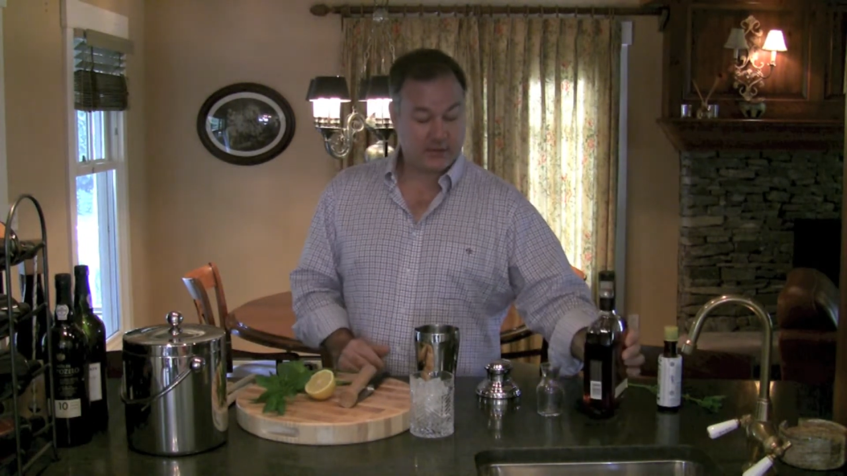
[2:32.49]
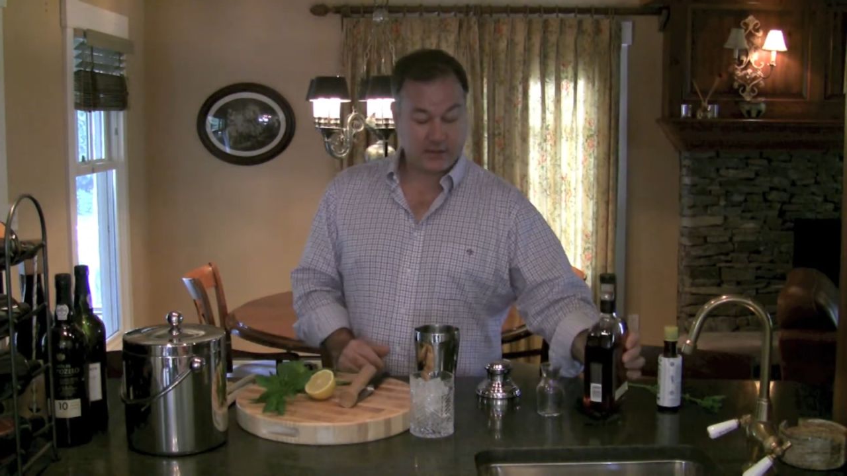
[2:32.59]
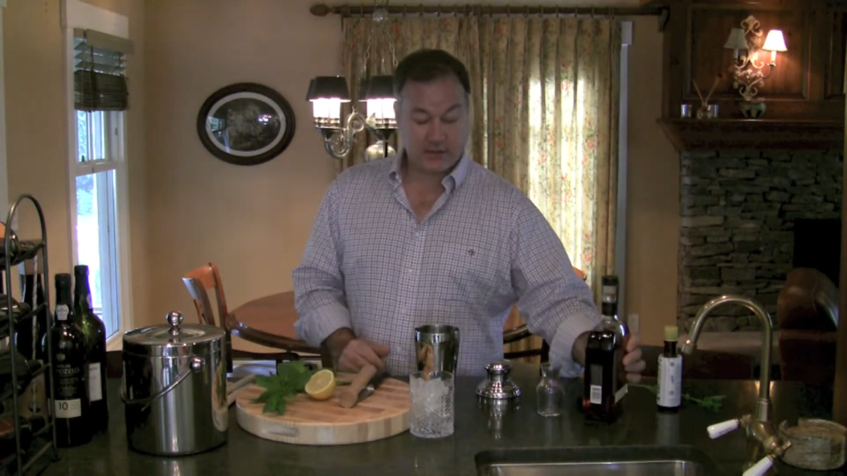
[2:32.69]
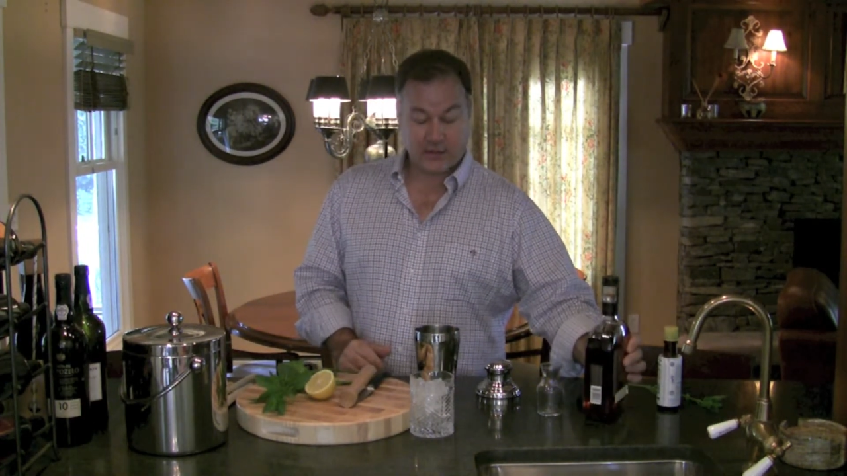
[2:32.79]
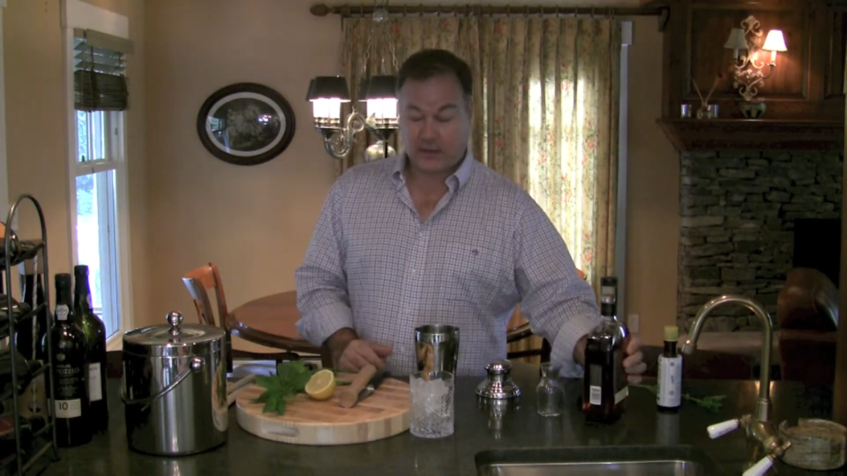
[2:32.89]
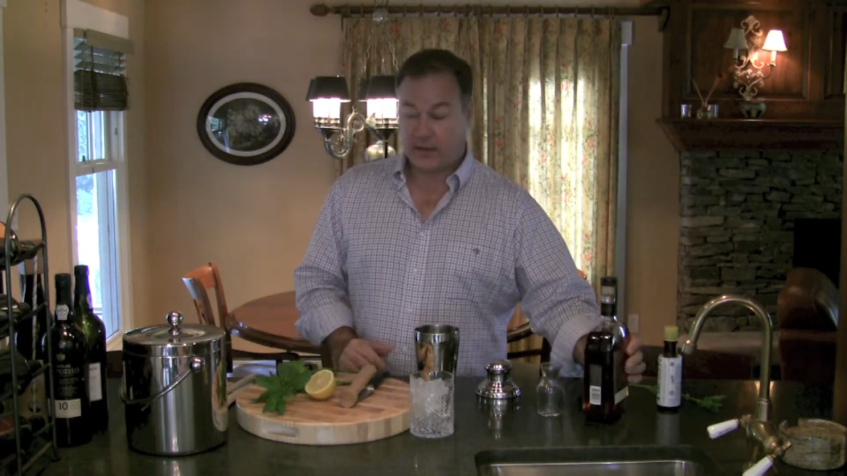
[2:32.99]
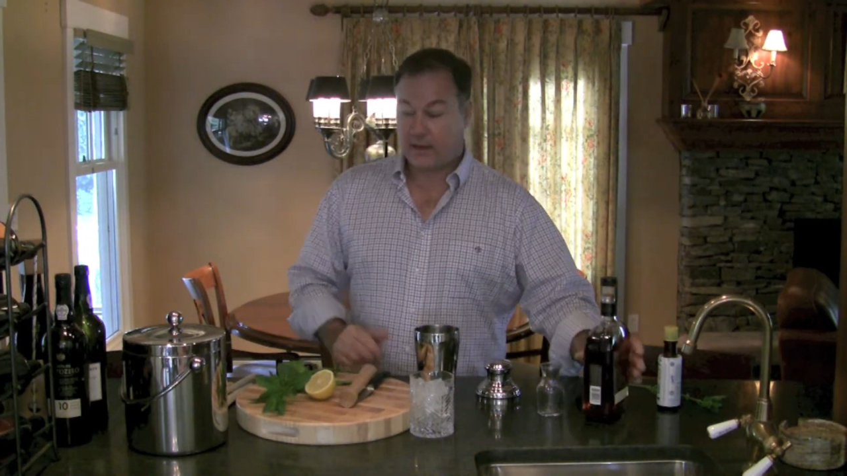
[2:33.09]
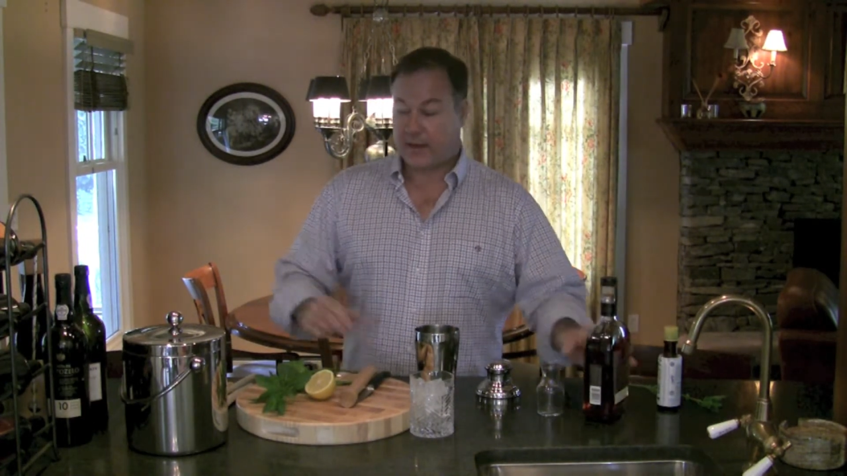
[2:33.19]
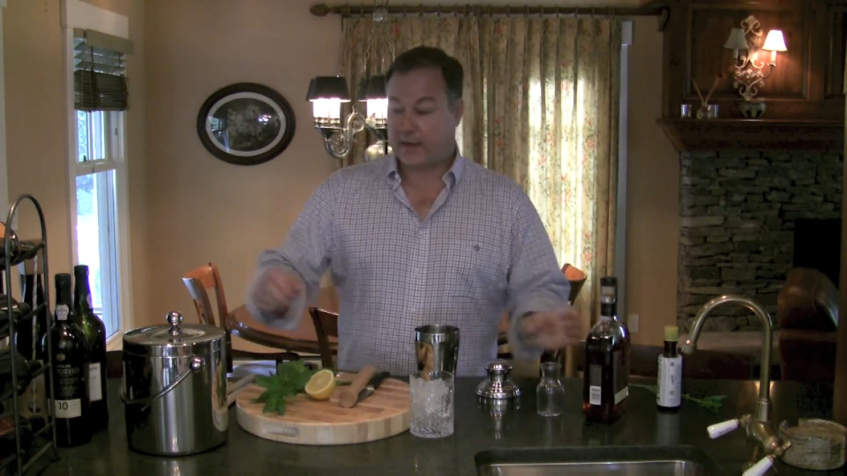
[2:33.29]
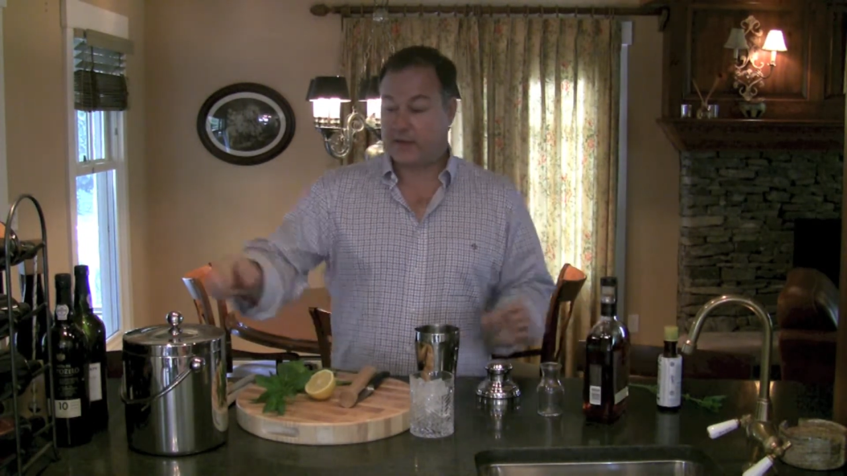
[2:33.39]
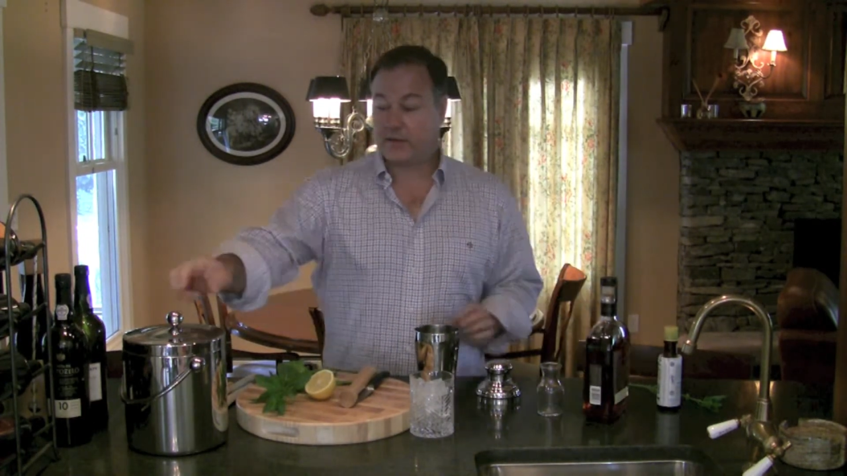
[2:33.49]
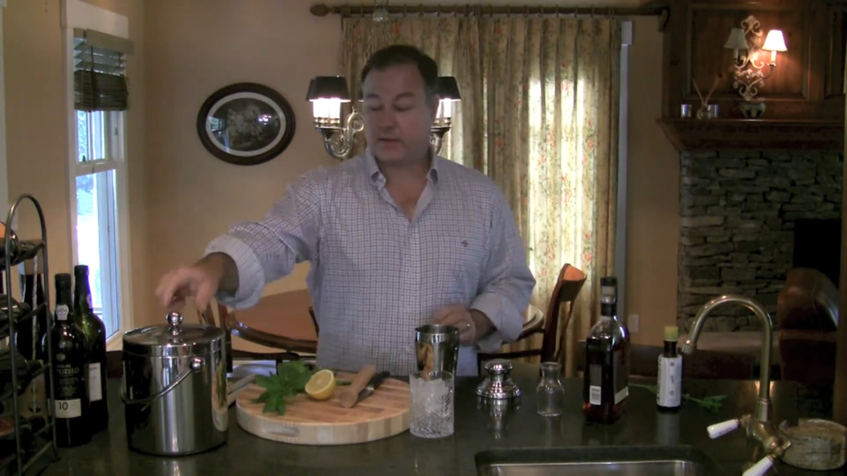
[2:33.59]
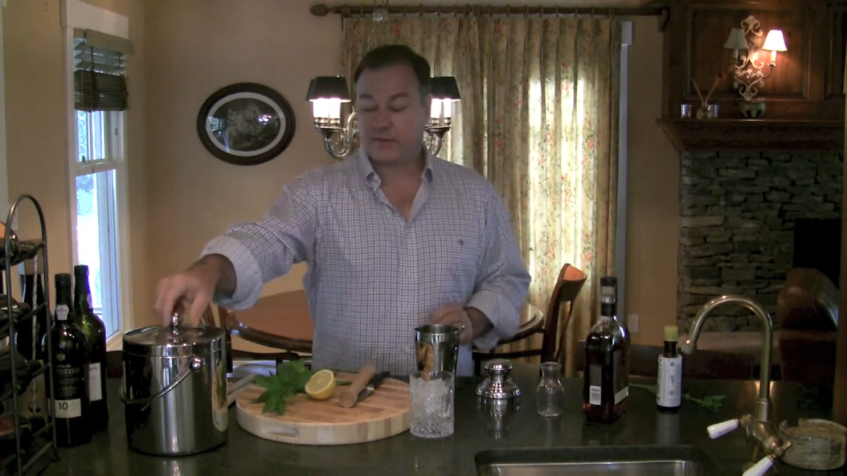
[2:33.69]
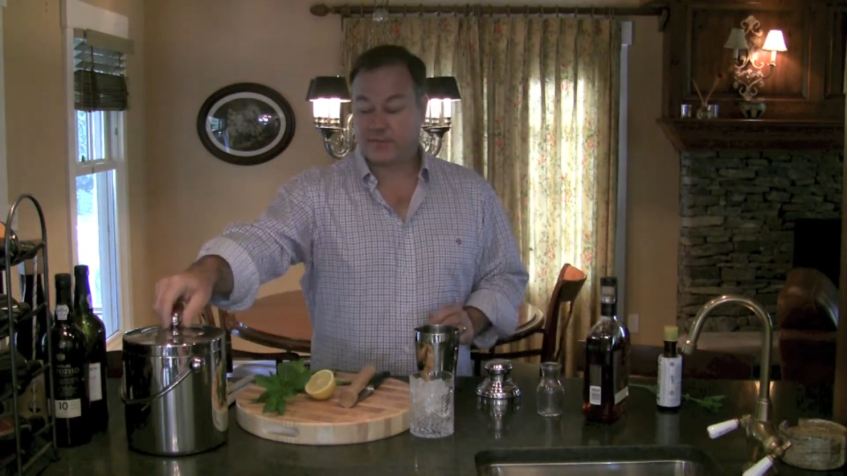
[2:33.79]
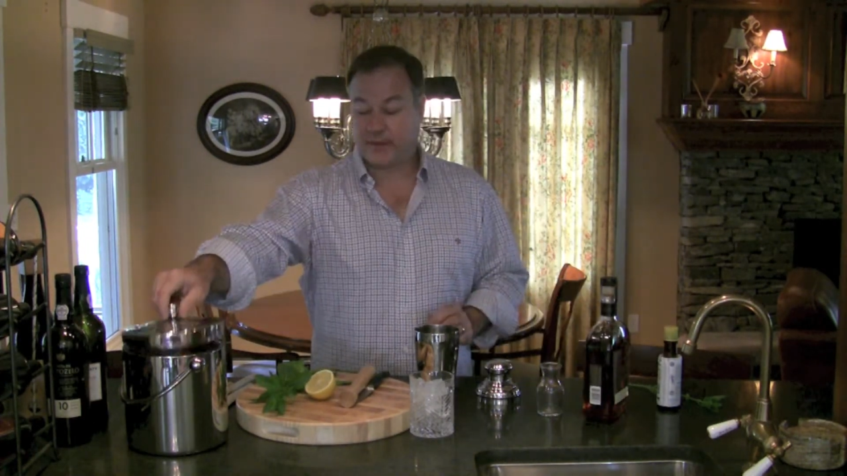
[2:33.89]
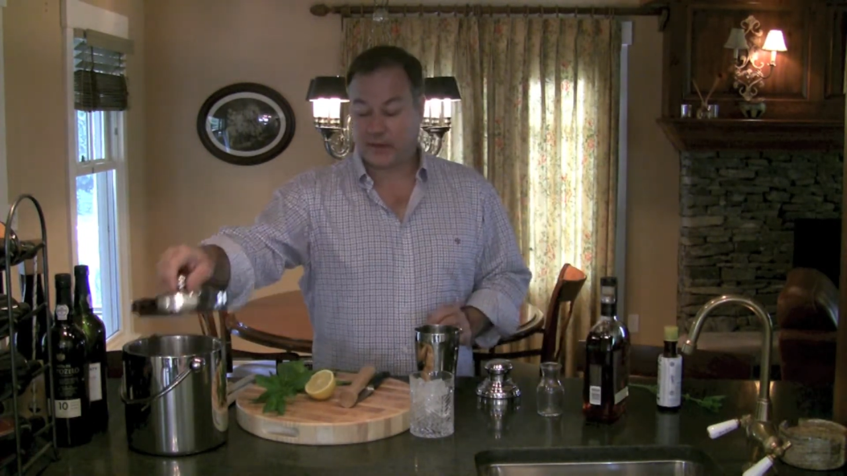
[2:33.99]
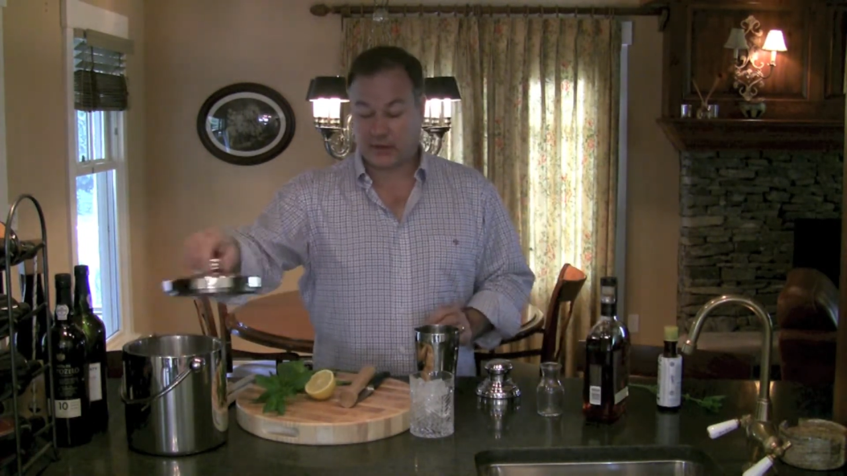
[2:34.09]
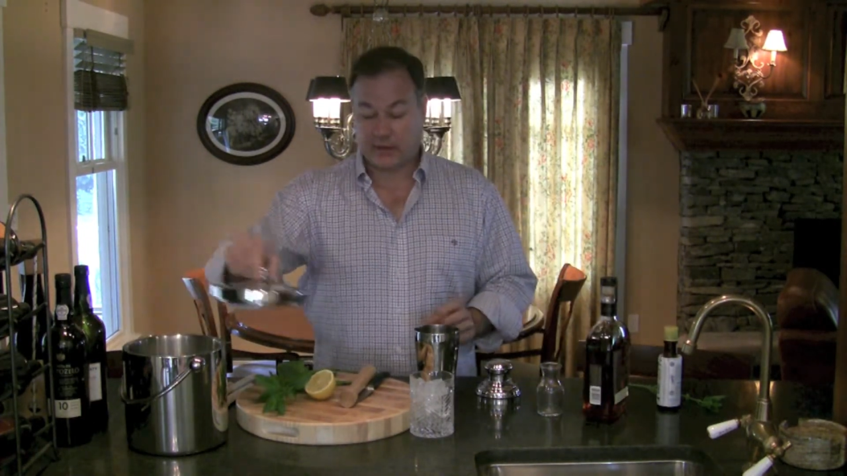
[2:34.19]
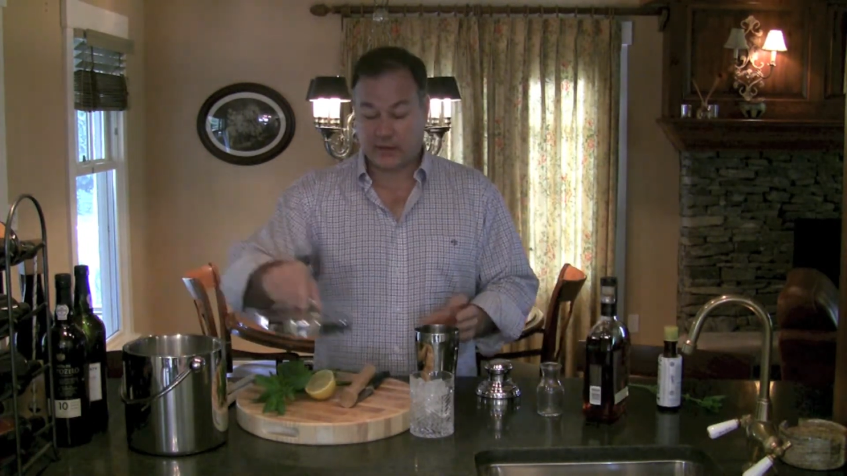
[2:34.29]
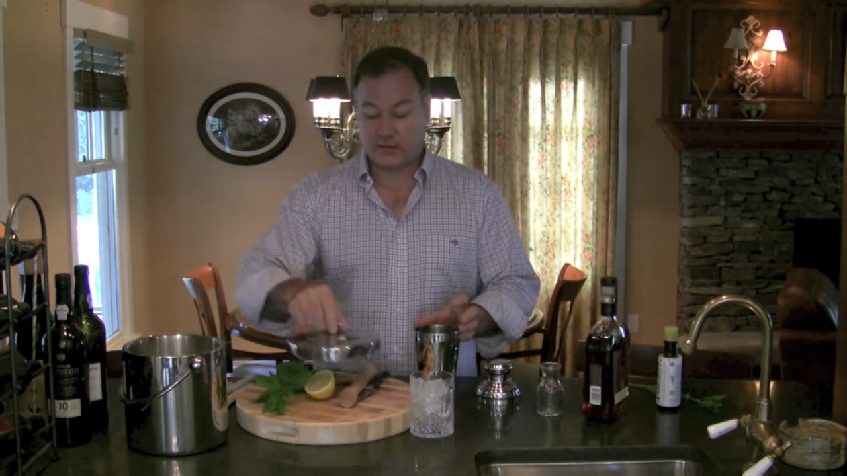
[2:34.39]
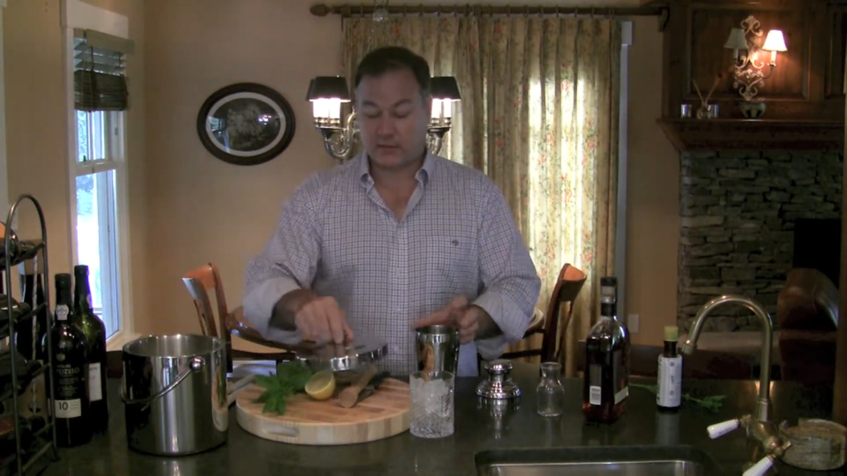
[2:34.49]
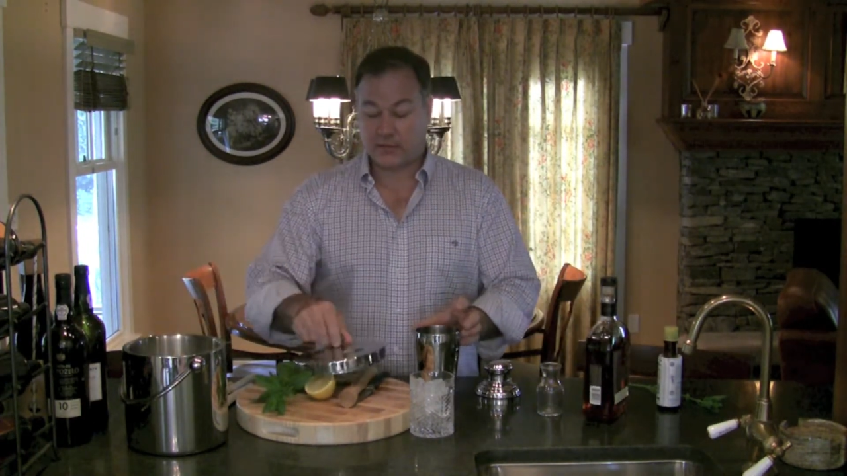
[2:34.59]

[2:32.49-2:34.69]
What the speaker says: And then finally,